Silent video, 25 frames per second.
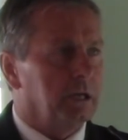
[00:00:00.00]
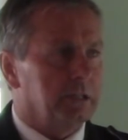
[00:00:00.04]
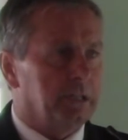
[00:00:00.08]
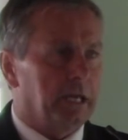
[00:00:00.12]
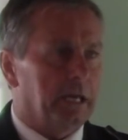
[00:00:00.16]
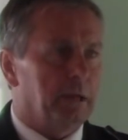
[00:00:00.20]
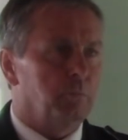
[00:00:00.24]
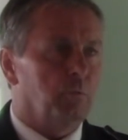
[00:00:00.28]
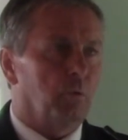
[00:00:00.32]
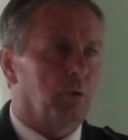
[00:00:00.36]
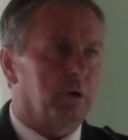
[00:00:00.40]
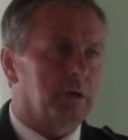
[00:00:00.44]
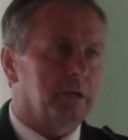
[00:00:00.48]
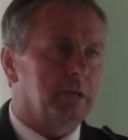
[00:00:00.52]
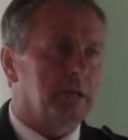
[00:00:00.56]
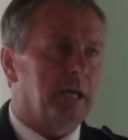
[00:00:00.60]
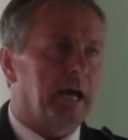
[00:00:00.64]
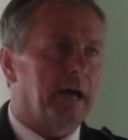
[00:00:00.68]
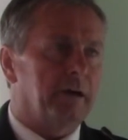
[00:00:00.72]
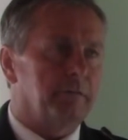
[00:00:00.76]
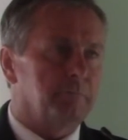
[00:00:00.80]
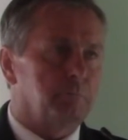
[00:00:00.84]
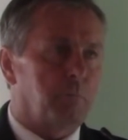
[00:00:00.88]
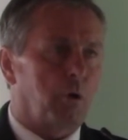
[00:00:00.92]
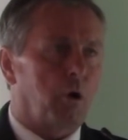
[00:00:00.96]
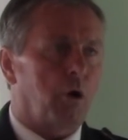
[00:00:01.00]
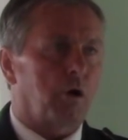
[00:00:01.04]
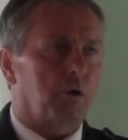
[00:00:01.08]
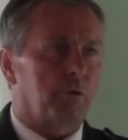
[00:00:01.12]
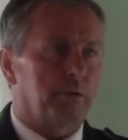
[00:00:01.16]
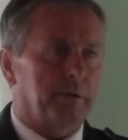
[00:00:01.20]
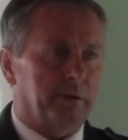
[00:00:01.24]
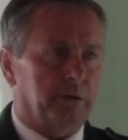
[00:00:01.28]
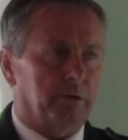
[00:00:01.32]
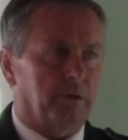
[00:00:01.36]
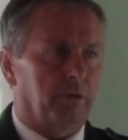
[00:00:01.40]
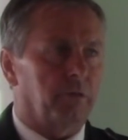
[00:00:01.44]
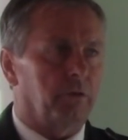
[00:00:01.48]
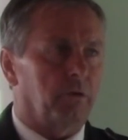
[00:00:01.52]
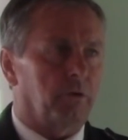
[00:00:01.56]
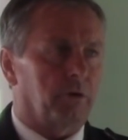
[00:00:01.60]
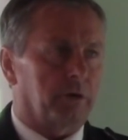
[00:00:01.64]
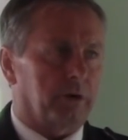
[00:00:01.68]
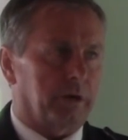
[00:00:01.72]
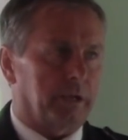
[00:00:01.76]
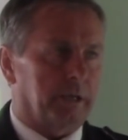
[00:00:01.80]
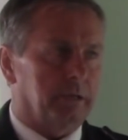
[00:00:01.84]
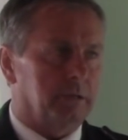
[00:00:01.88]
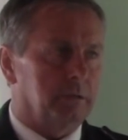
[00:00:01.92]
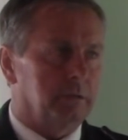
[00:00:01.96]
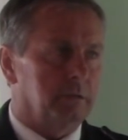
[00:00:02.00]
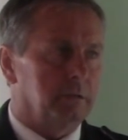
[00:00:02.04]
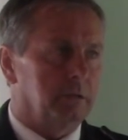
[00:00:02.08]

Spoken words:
They wanted to have borrowing authority.